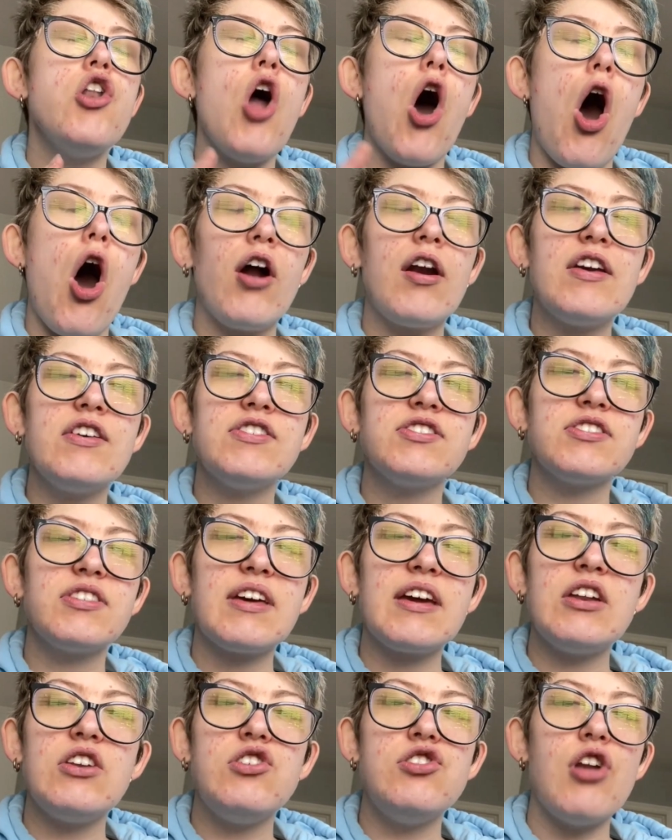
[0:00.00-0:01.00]

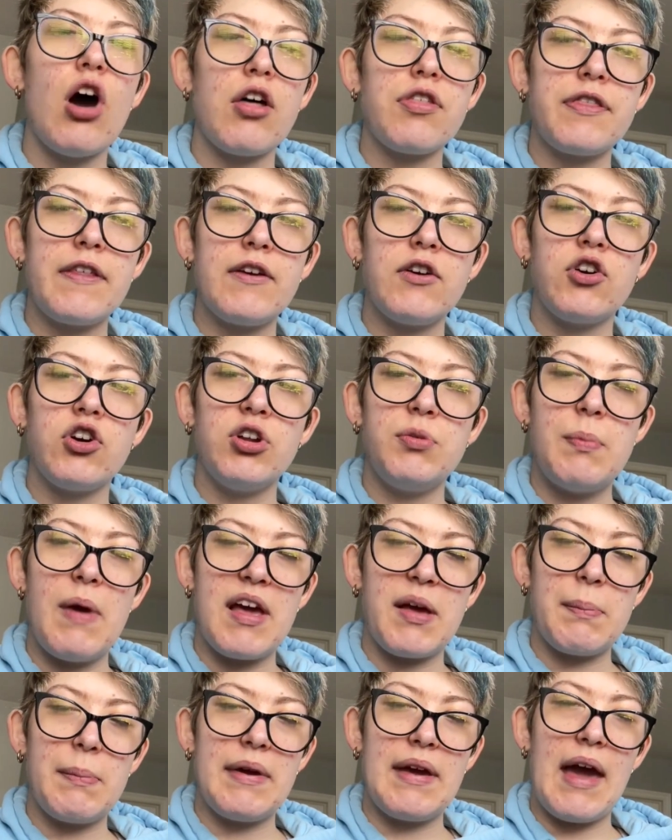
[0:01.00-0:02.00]
honestly, nothing could
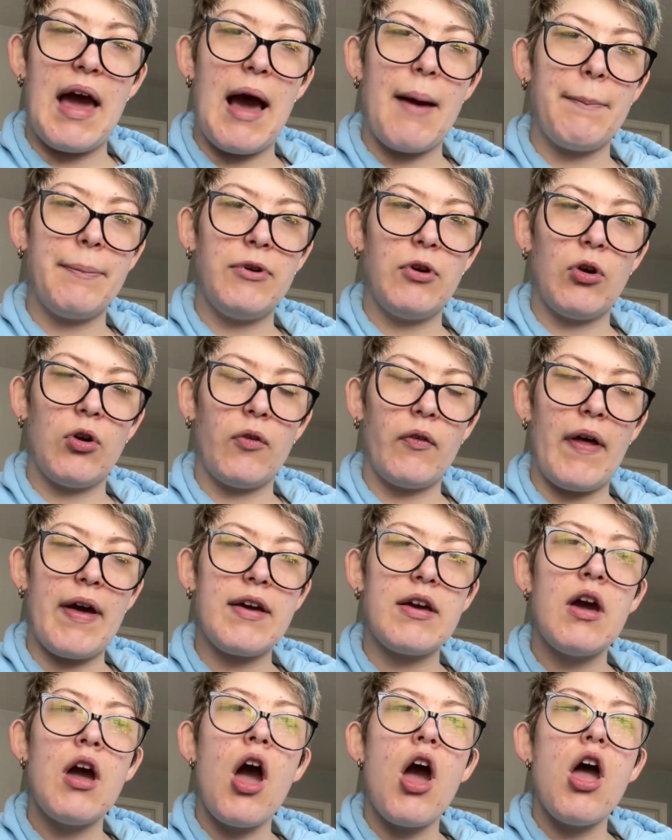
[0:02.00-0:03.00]
make me happier.
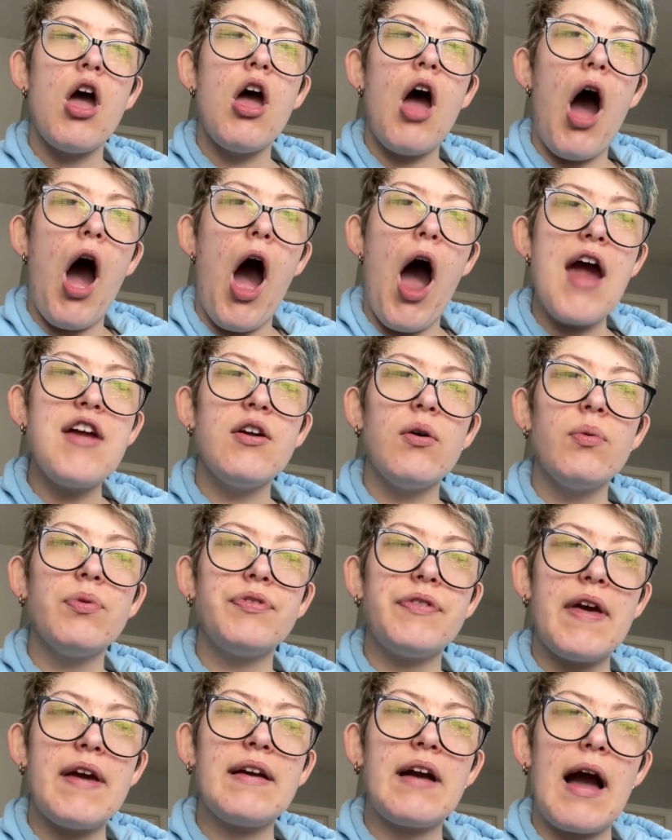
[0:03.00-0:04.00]
Like, I
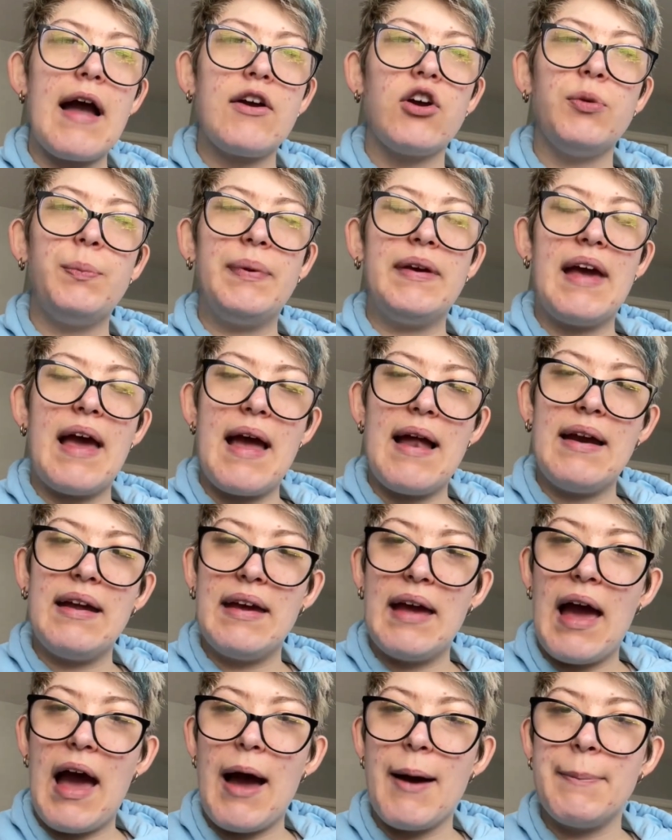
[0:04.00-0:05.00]
don't think I could be
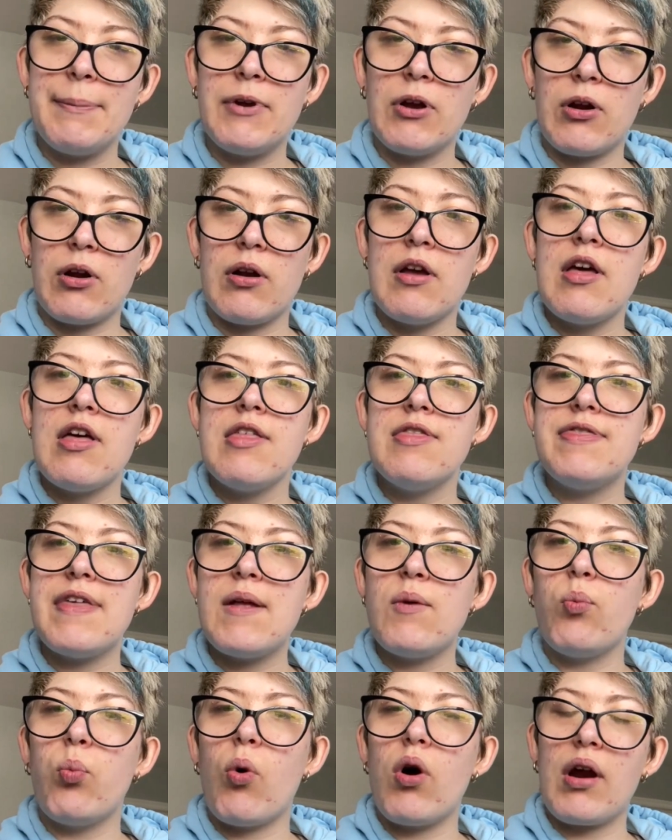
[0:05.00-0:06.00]
any happier
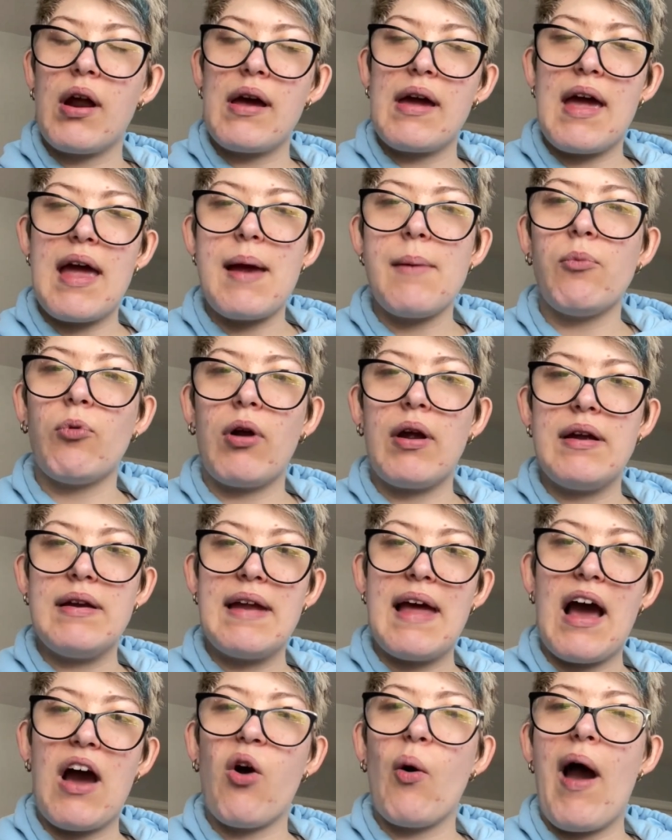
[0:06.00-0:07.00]
than what I am
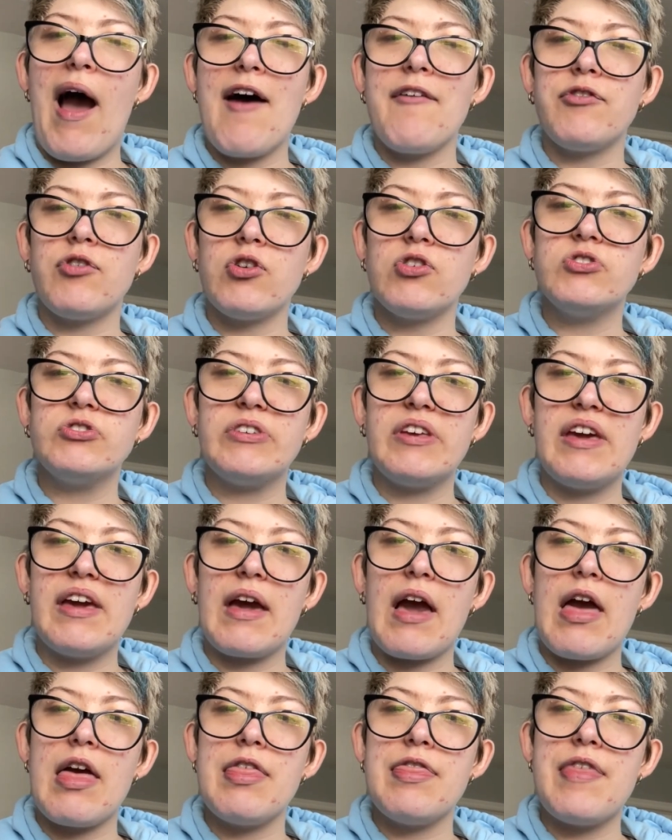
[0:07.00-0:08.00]
right now. After
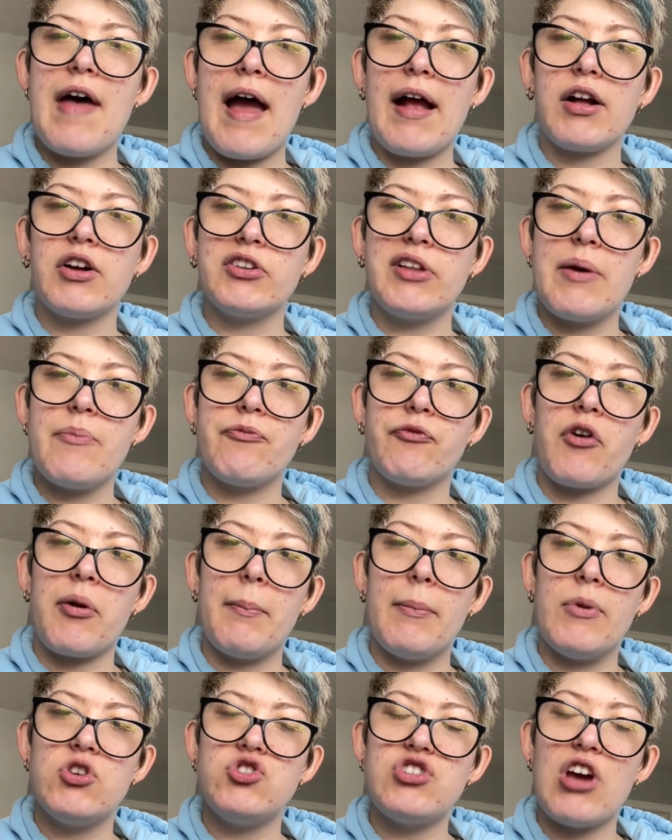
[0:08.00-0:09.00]
seeing that clip
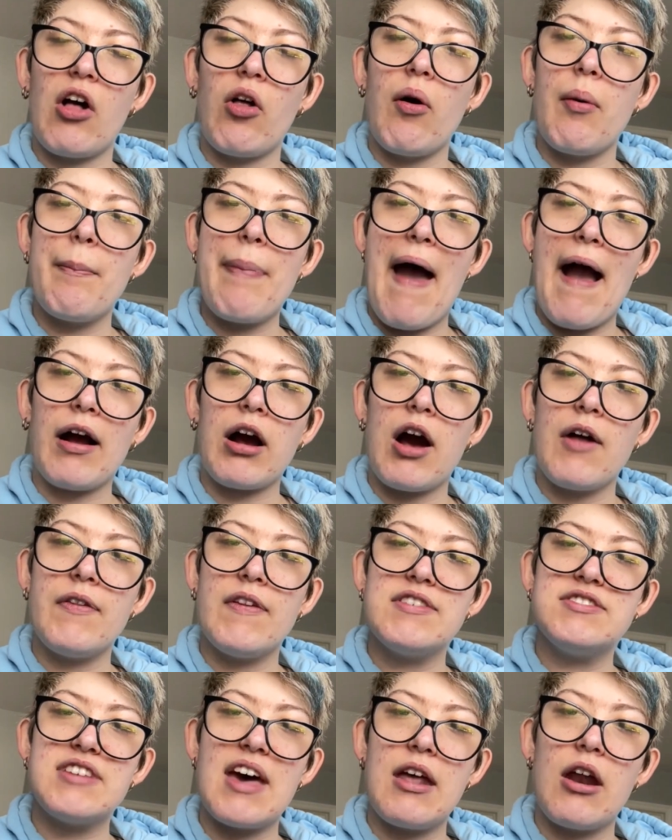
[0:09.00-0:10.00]
from Michelle back on
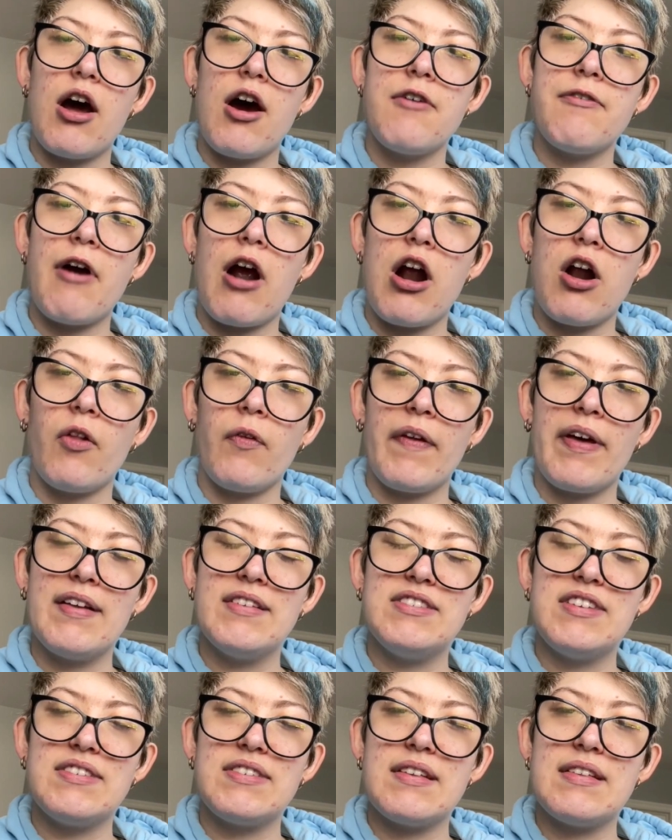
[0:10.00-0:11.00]
the set of
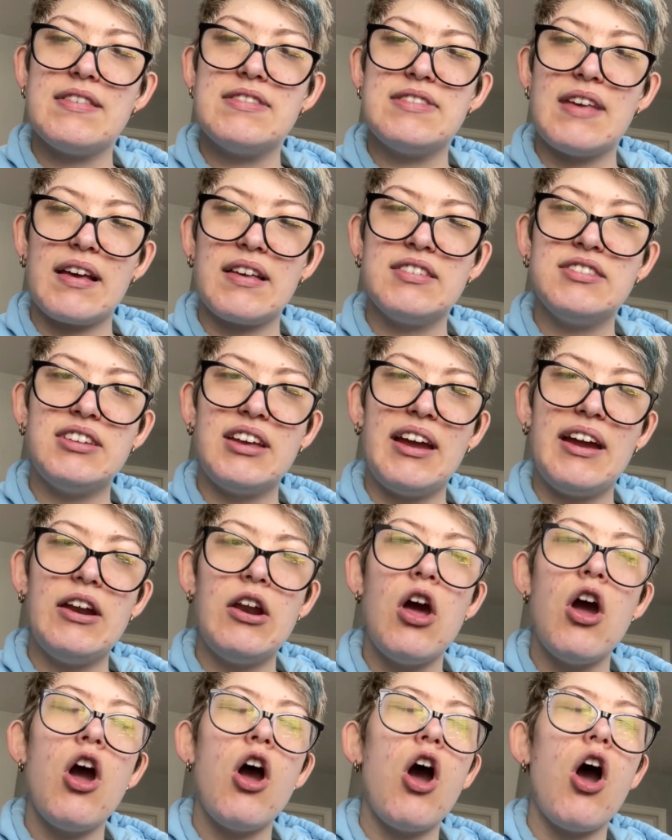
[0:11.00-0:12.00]
Heartland season
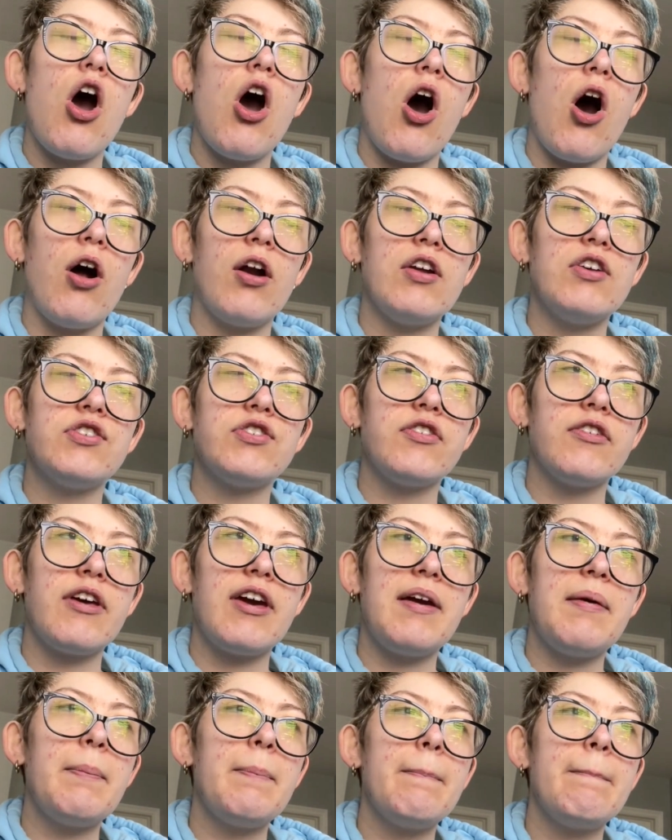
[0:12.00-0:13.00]
16,
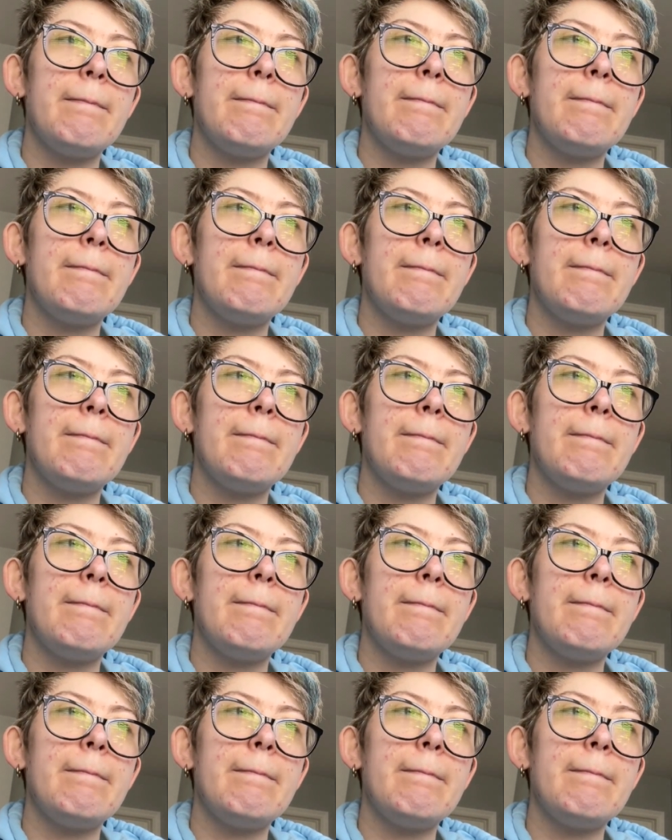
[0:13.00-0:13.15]
honestly,